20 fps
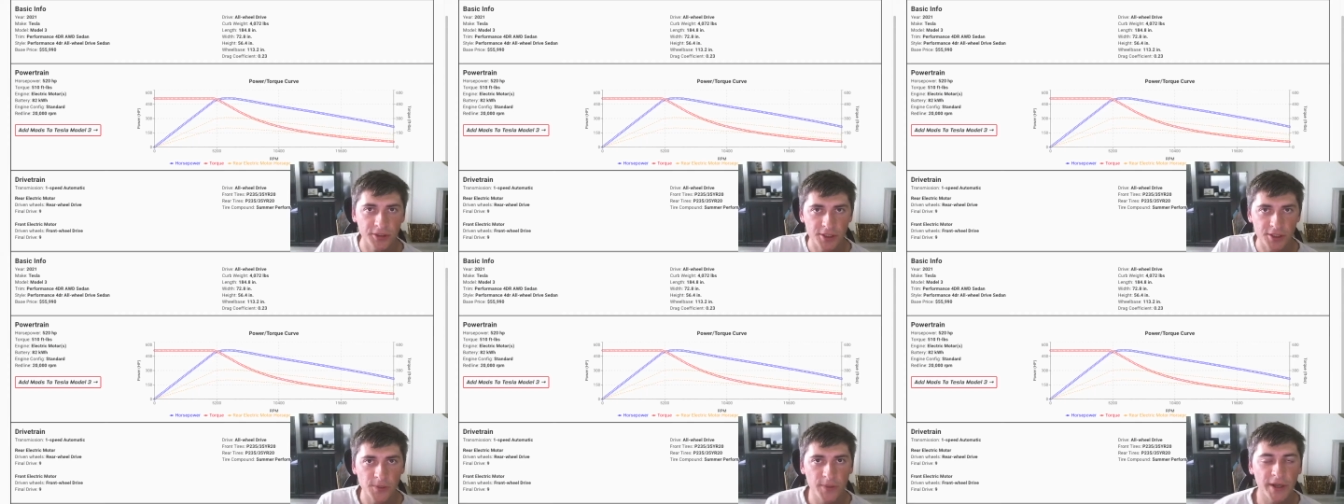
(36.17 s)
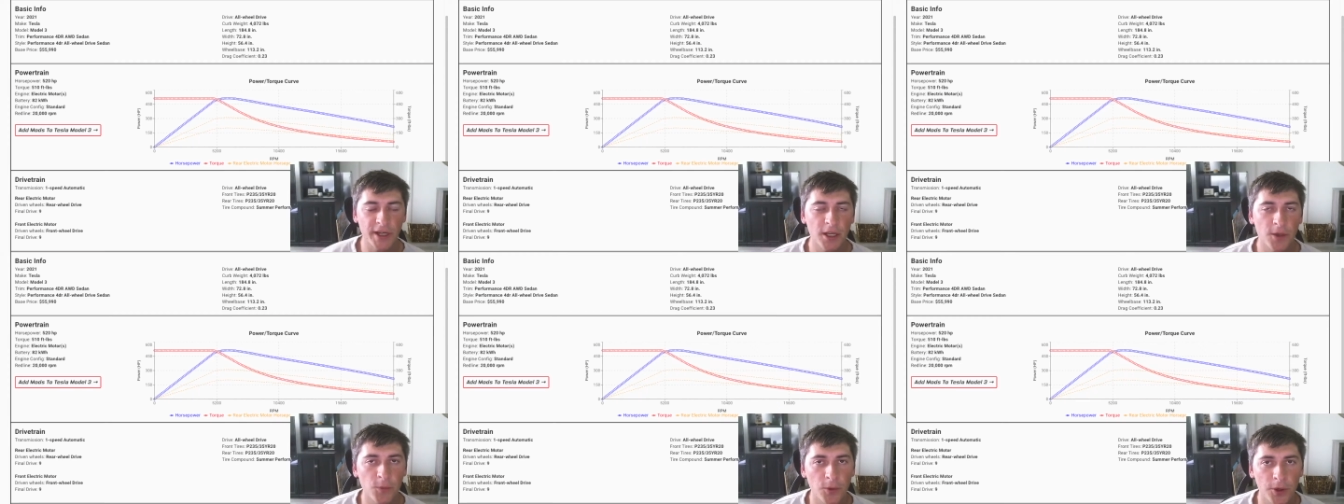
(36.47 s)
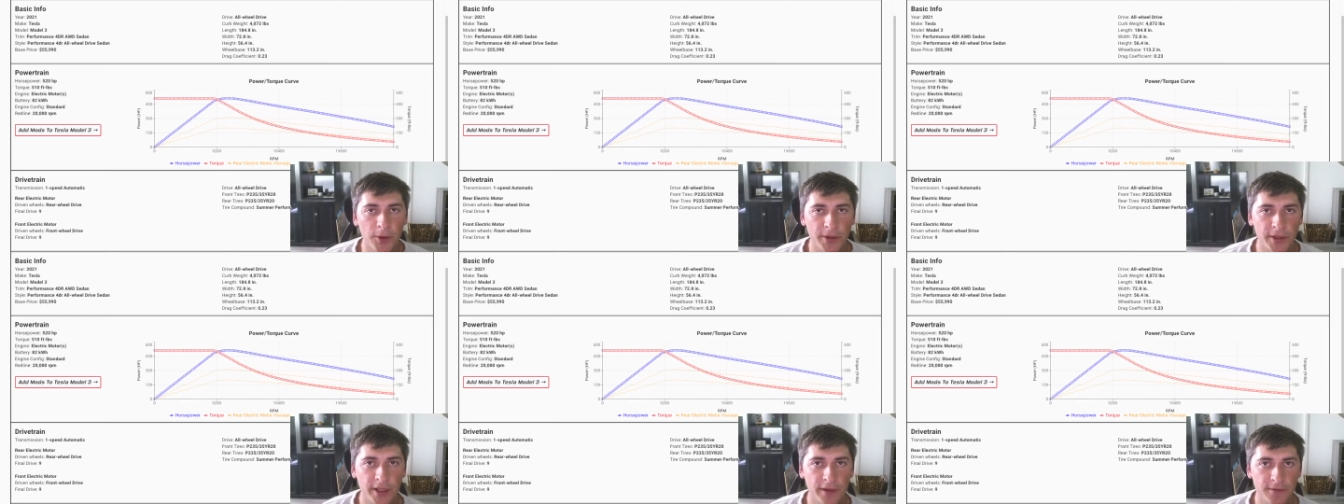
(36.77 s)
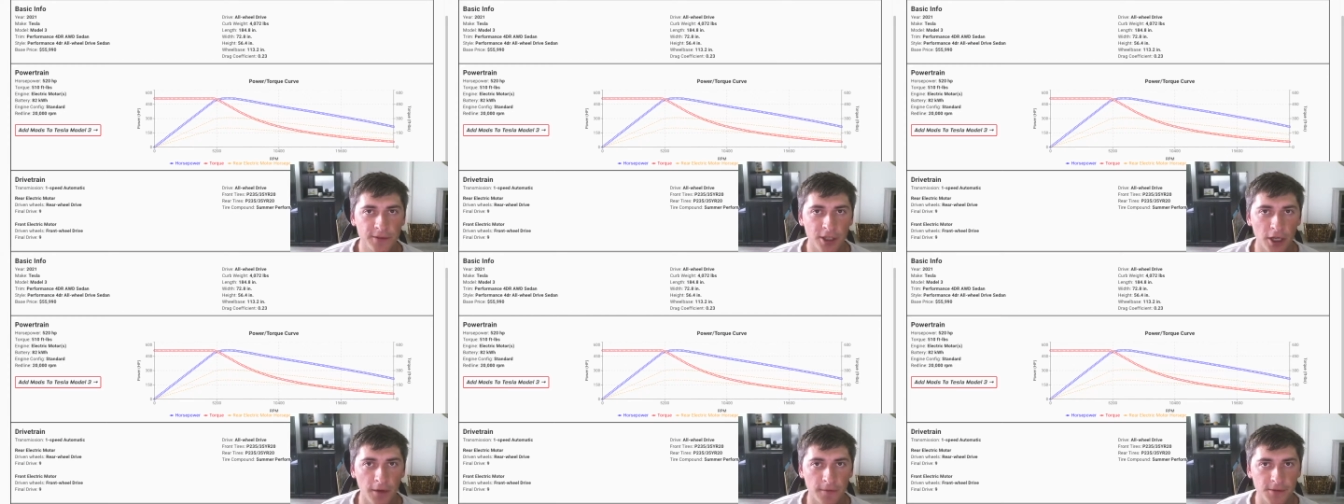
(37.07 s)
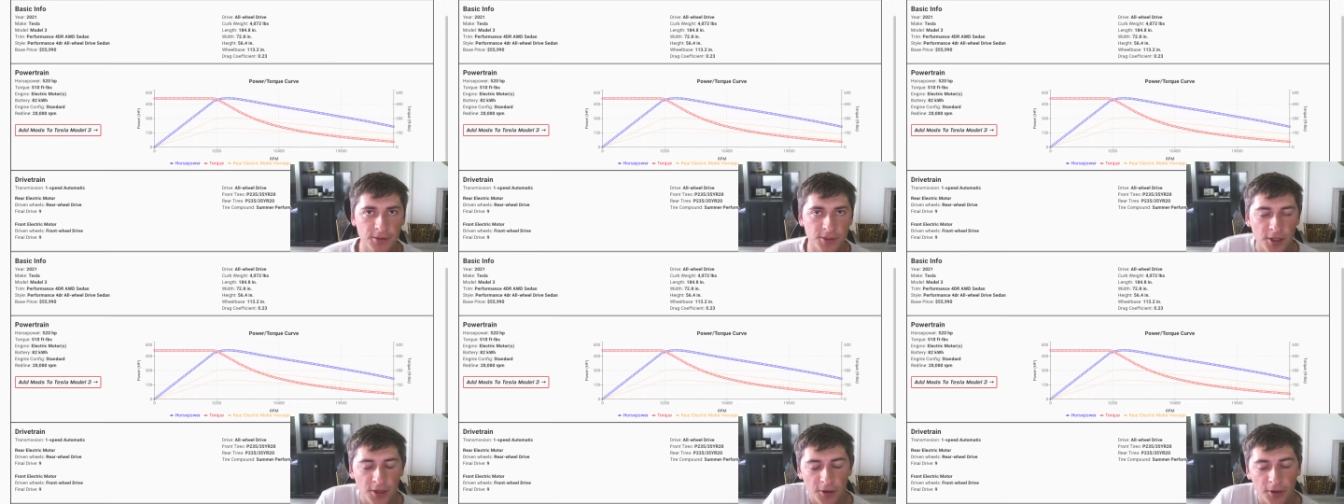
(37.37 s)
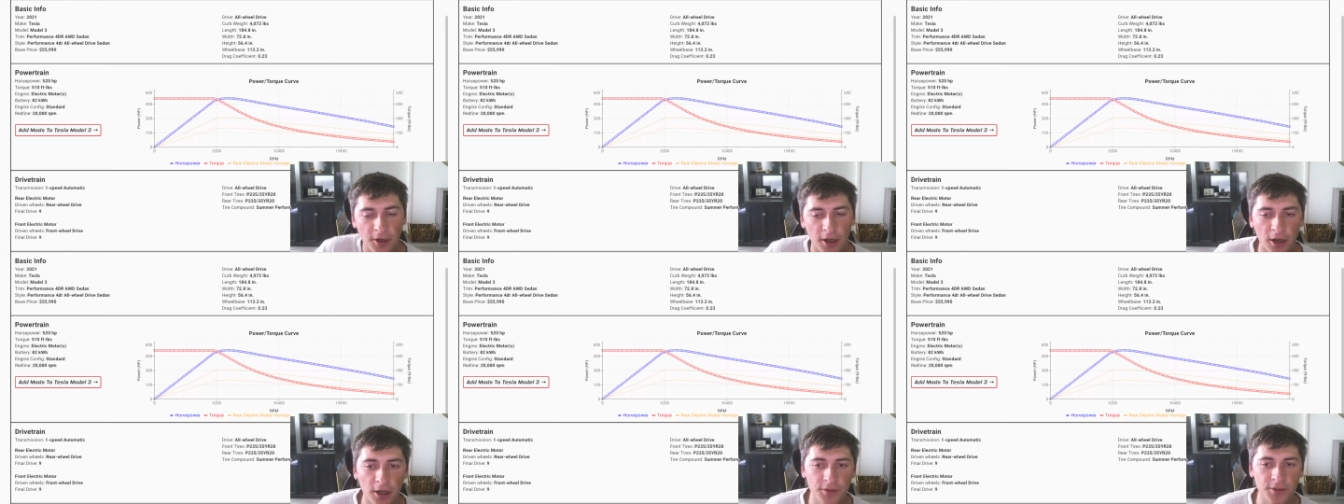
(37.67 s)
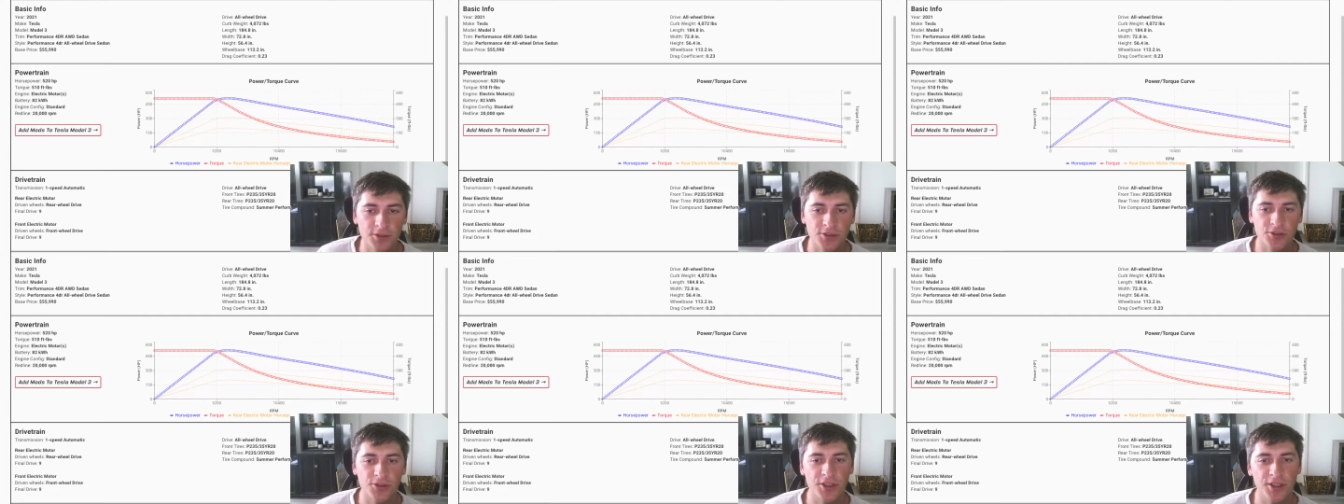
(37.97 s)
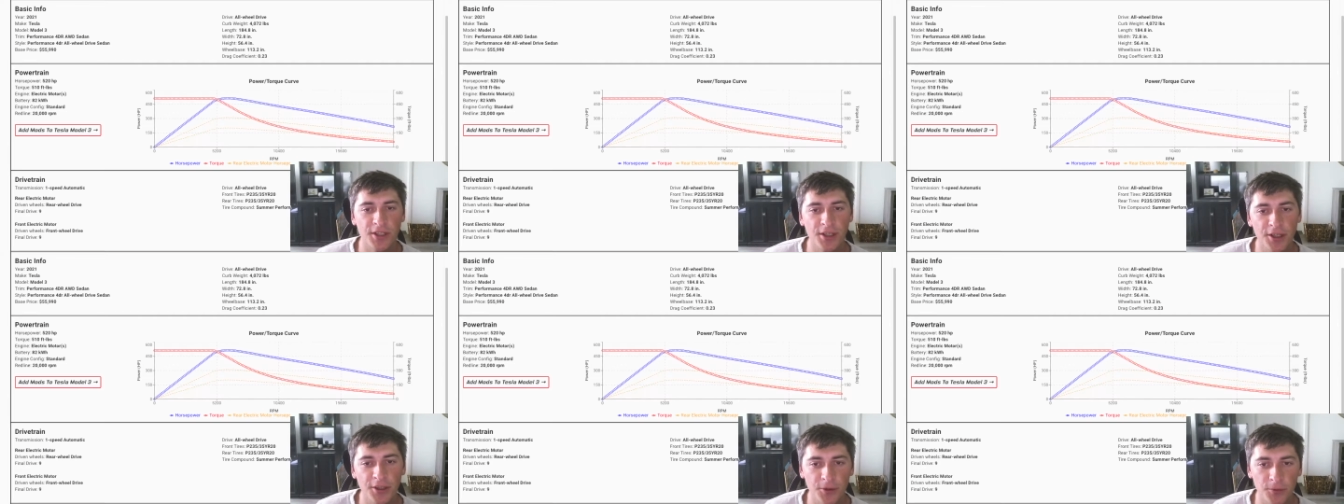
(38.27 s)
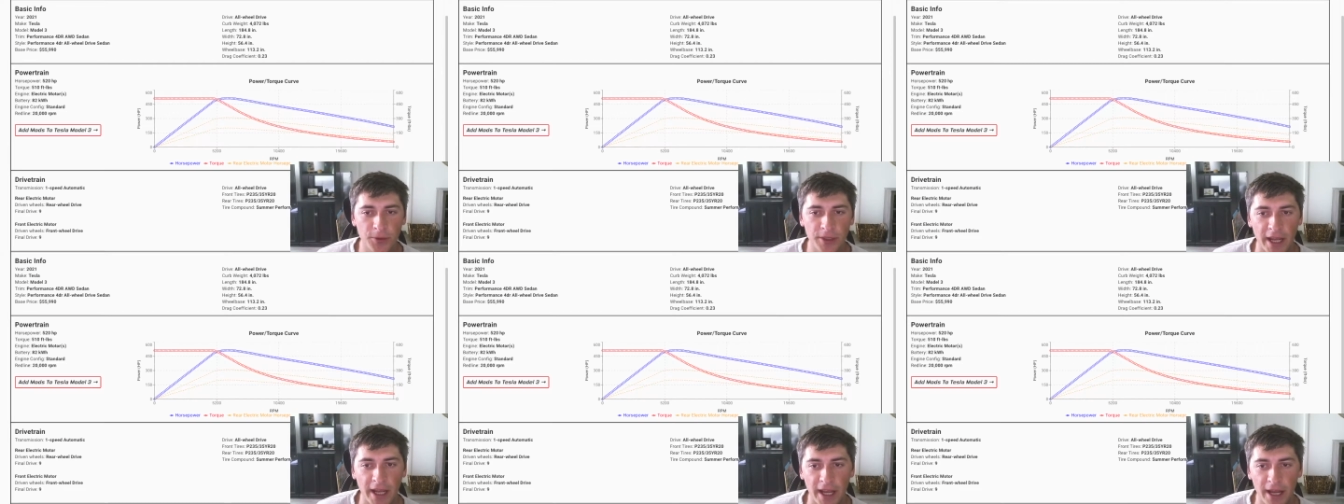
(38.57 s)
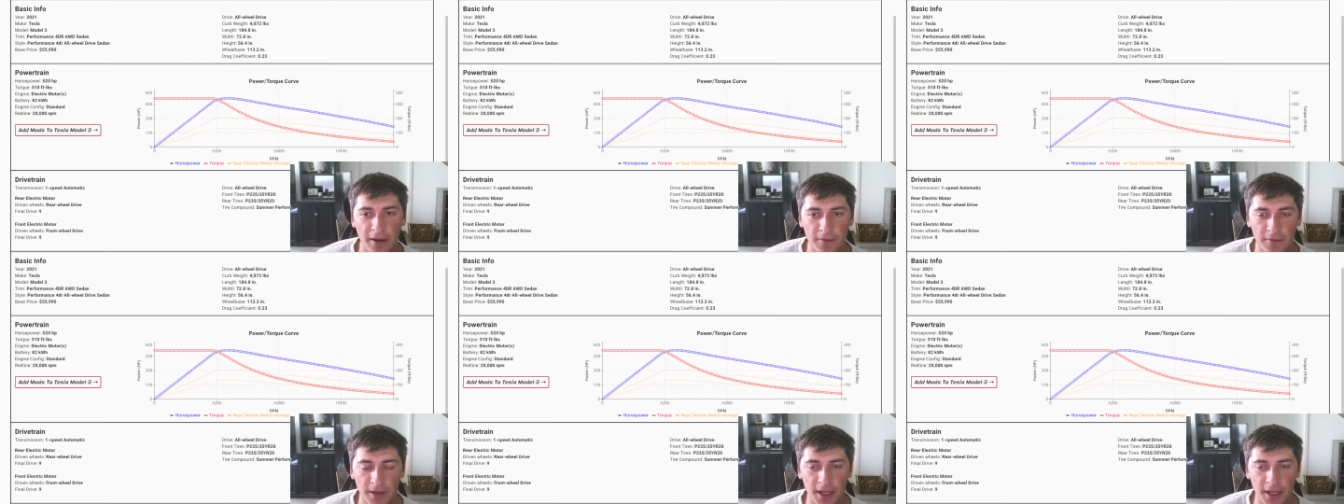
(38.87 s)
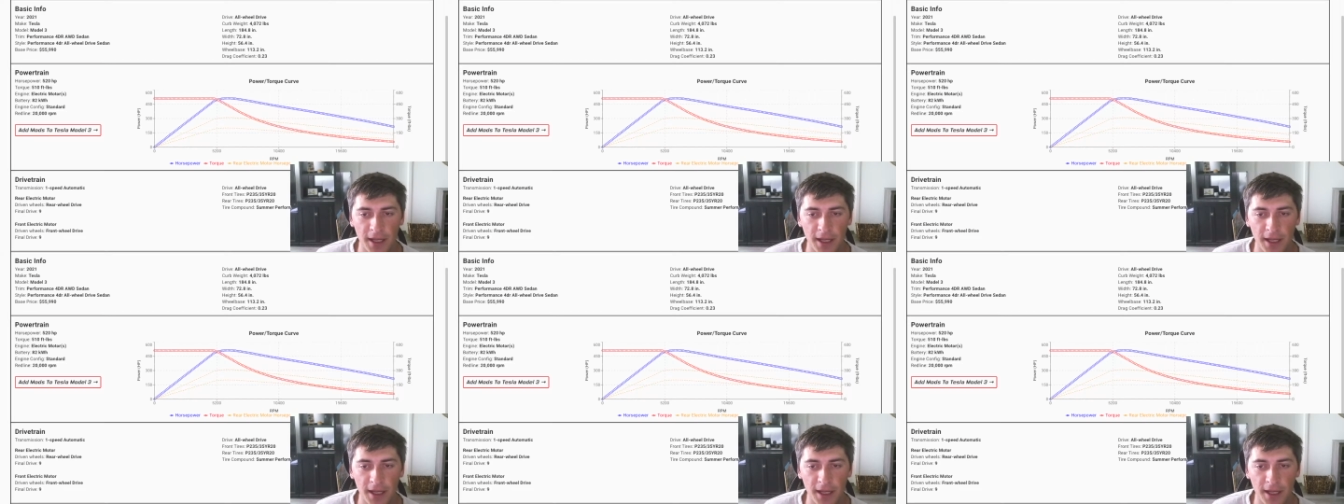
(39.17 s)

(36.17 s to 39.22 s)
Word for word: let's pick up where we left off. So on the screen here we have